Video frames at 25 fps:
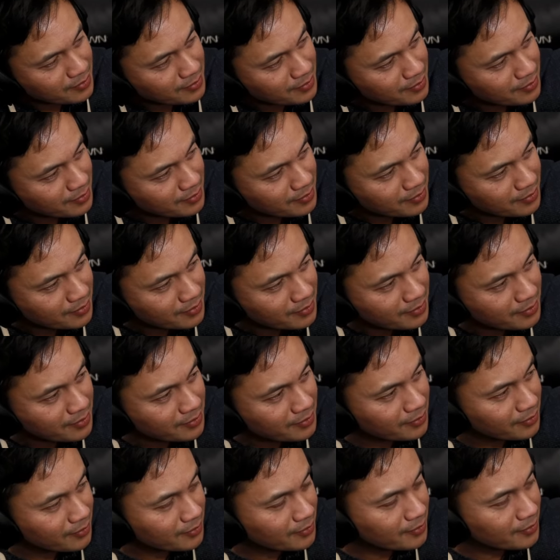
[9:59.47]

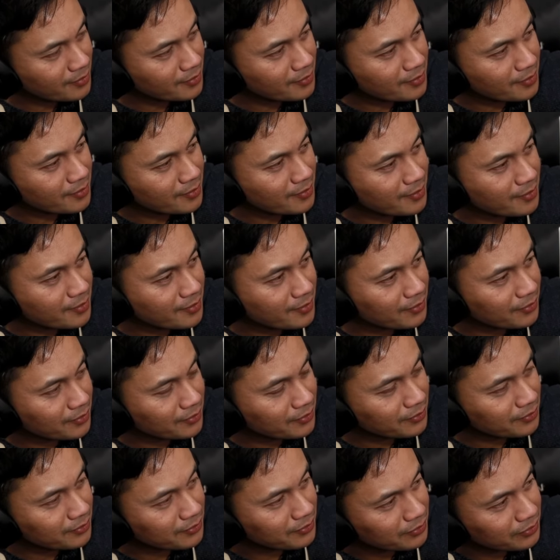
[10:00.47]

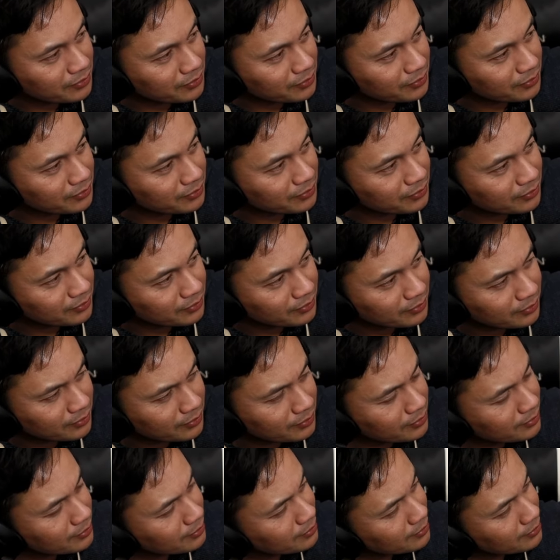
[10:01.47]
This person isn't speaking.